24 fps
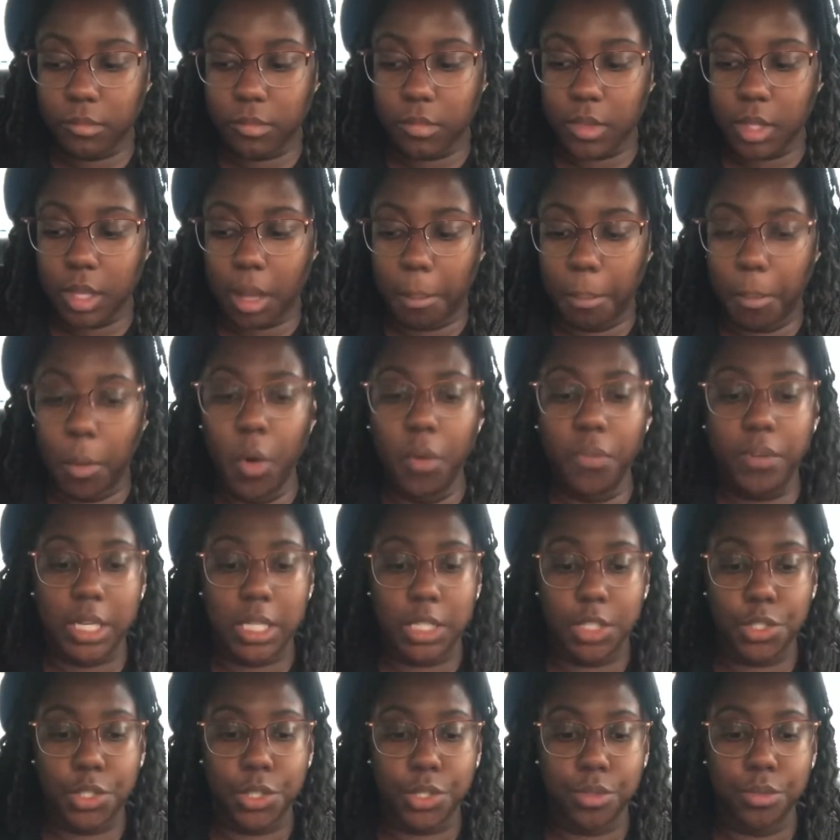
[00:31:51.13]
moving
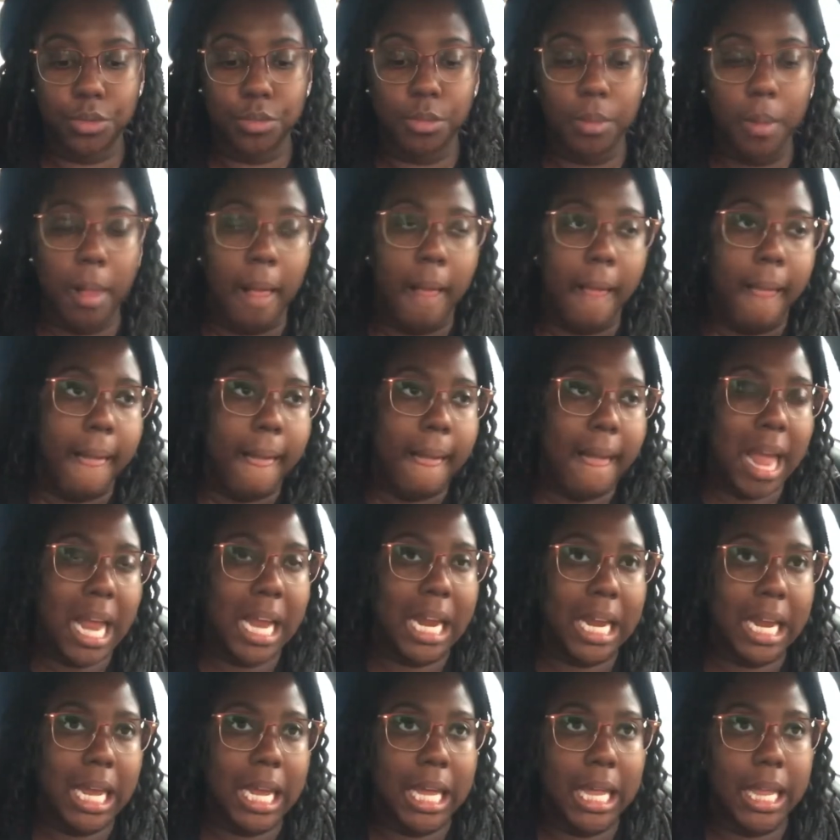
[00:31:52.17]
into.
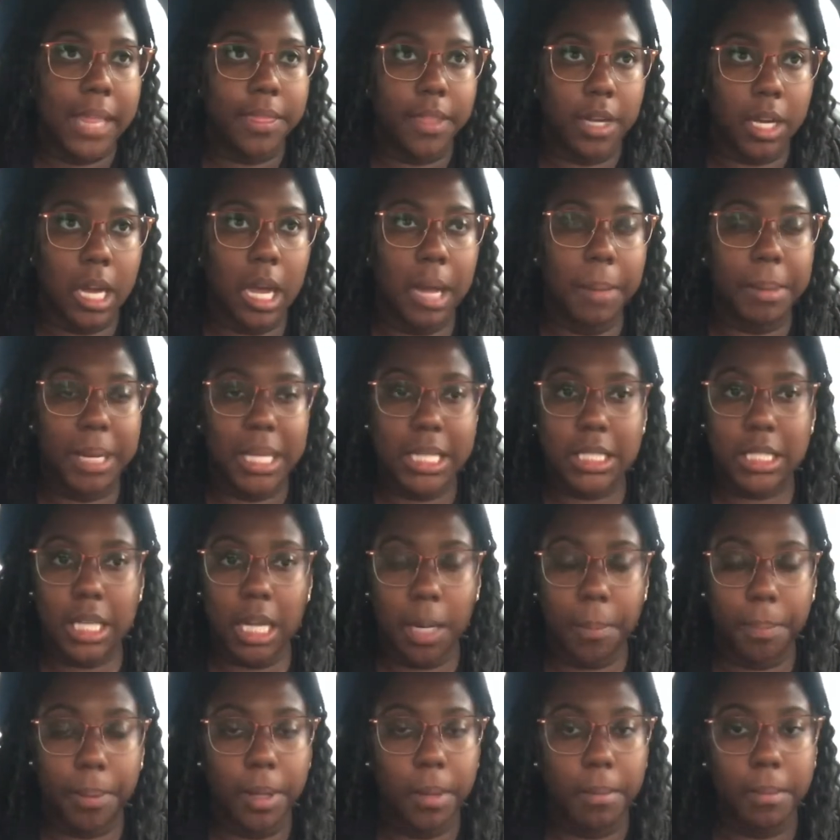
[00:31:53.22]
And the company is
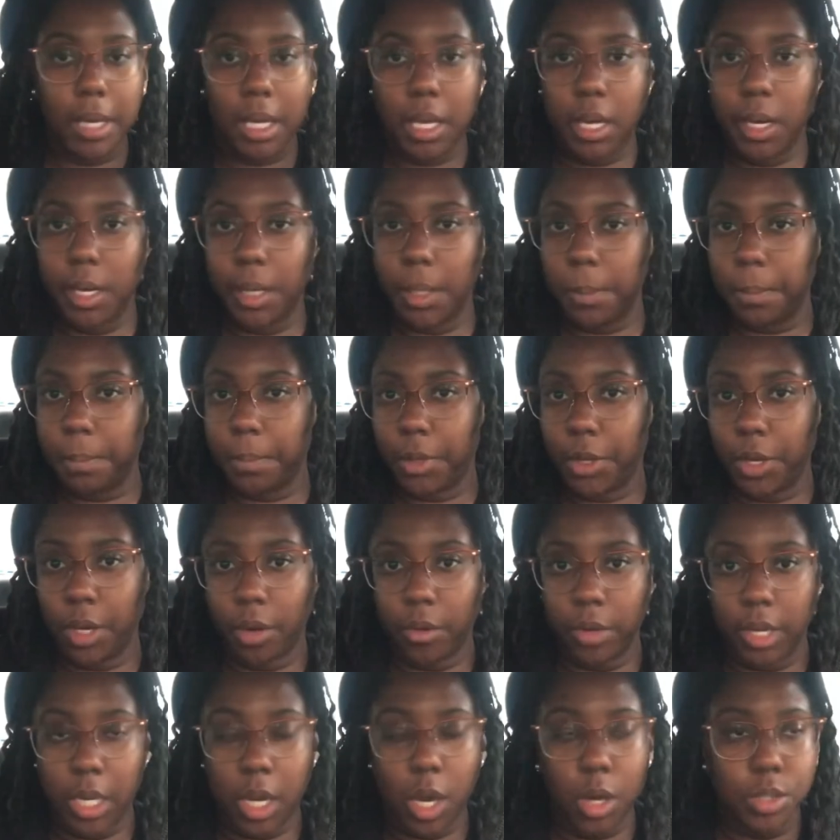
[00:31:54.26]
gonna put me up, you know,
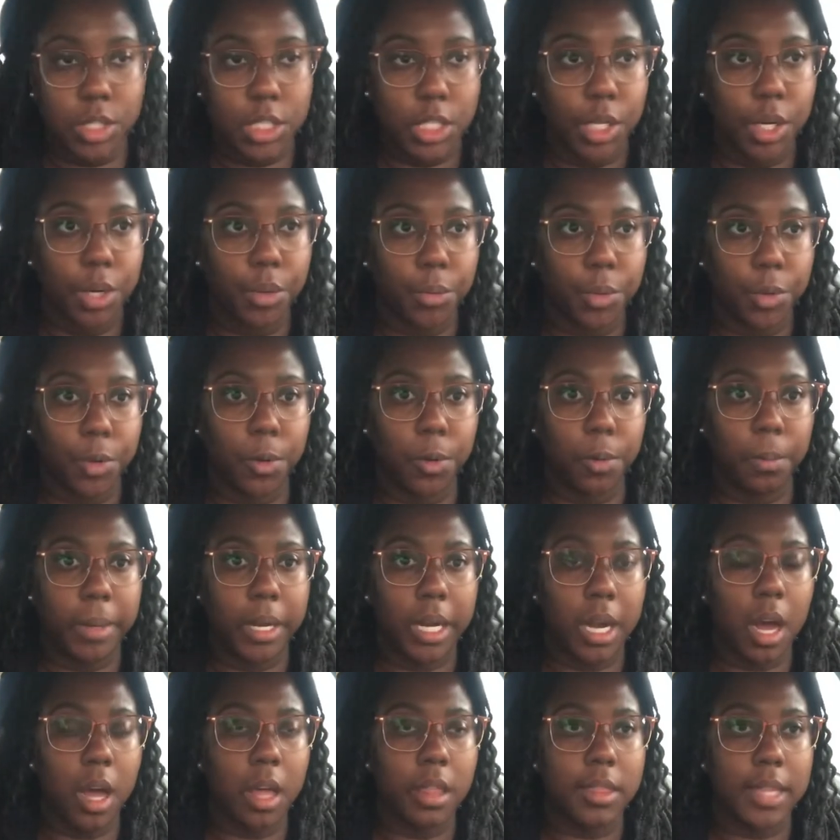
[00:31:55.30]
in a hotel room and
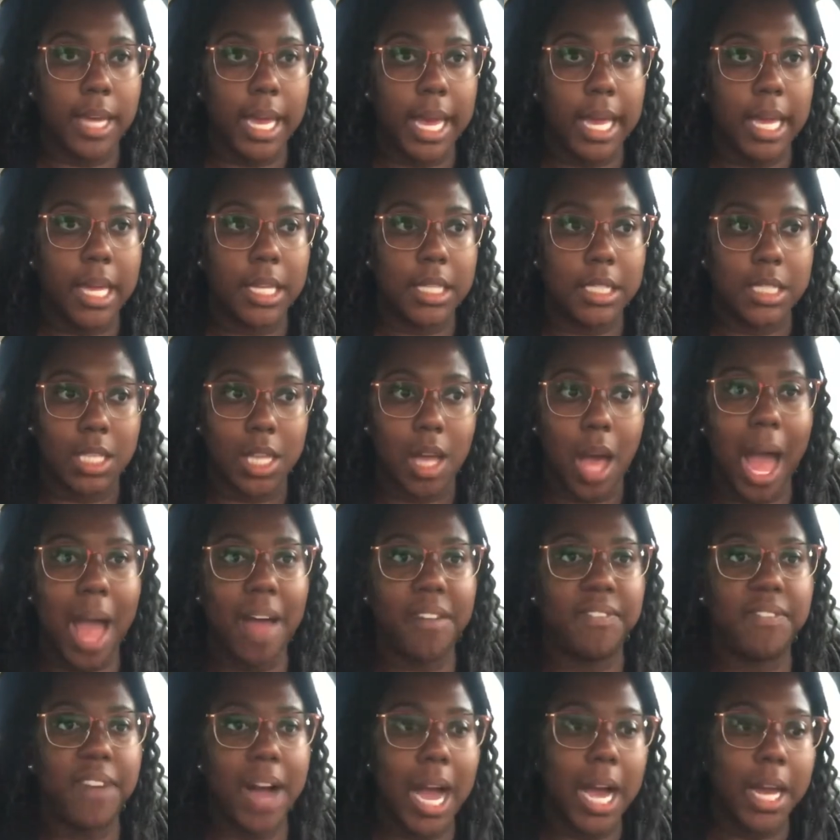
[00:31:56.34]
all that until I
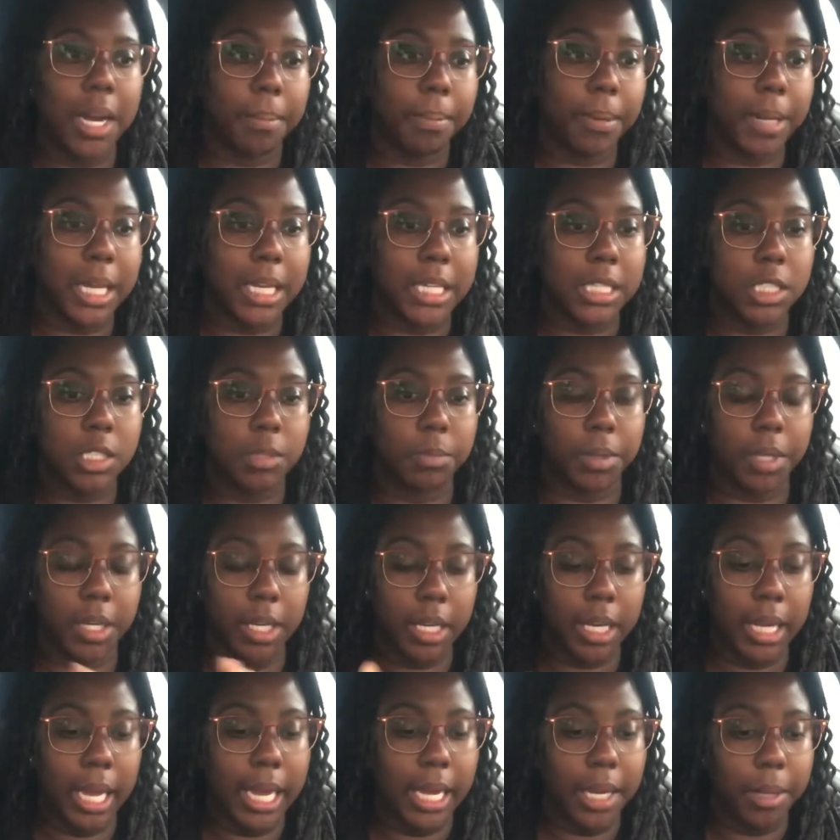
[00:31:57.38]
find a place. But
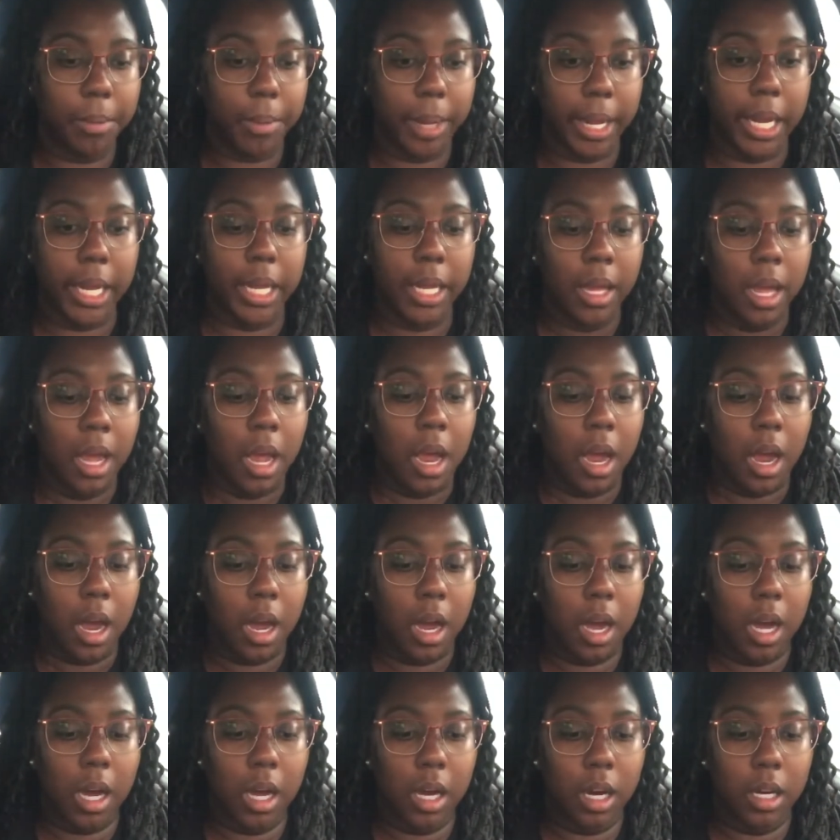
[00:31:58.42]
anyway,
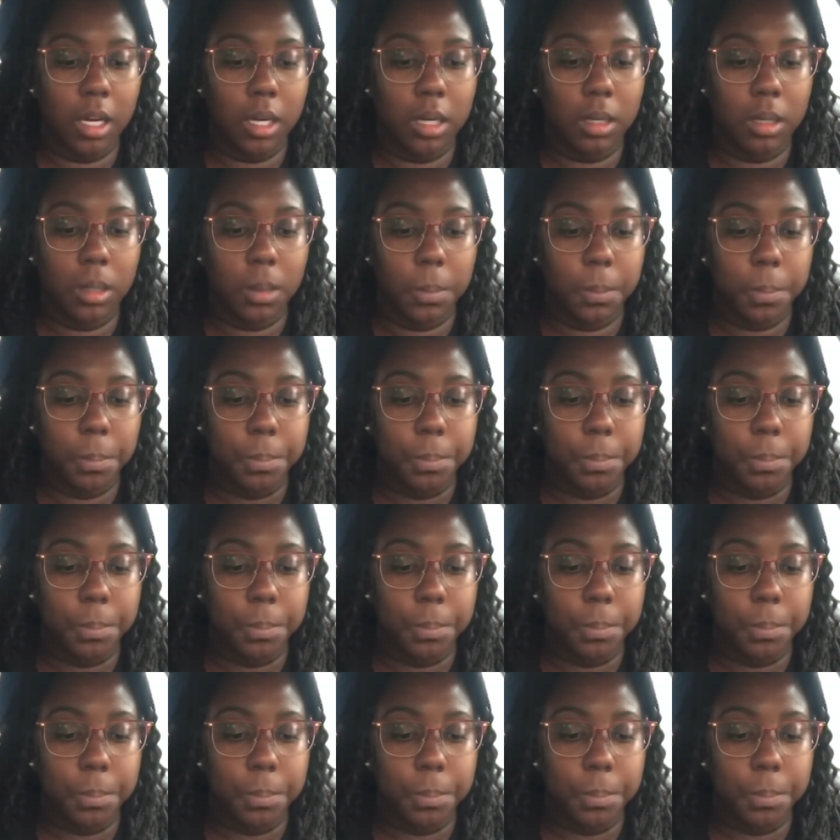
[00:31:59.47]
um,